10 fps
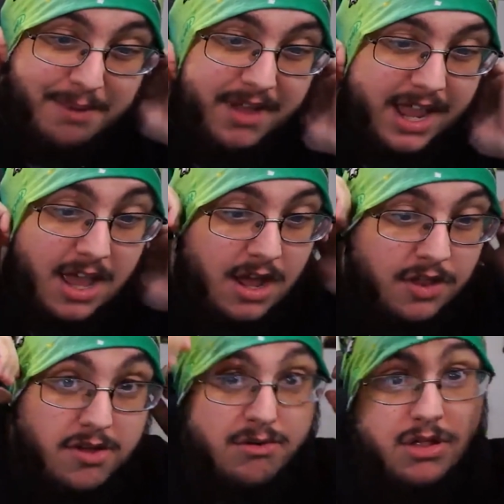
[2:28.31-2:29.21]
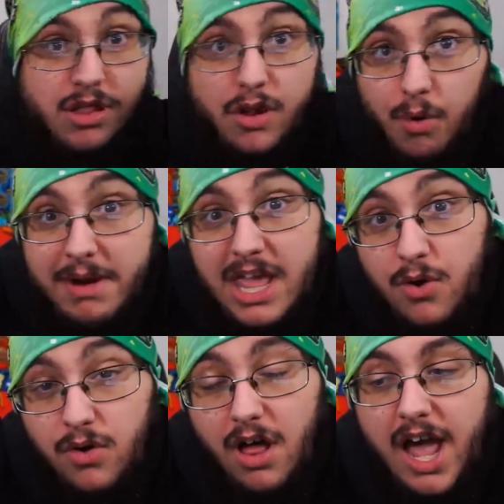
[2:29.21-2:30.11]
I'm like, there's so many
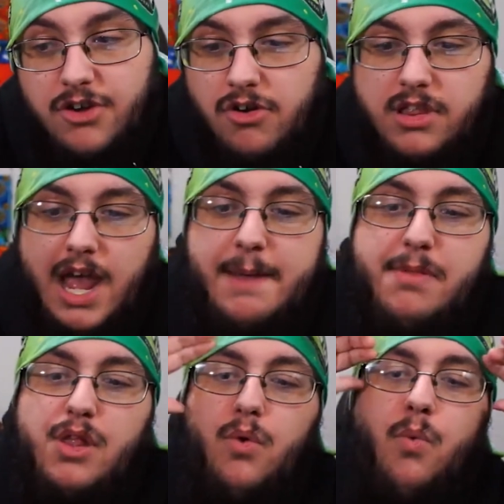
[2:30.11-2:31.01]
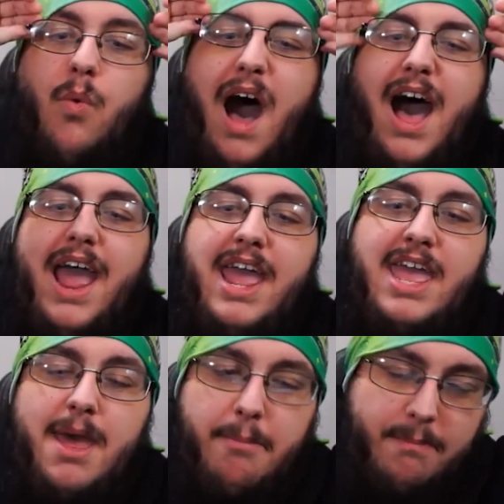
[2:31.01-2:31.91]
cool electric types. Why
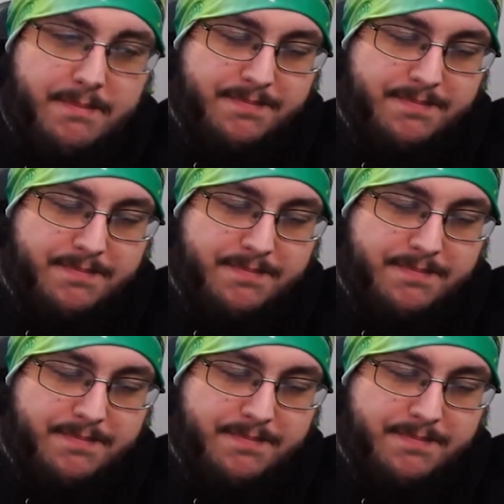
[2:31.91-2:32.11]
him?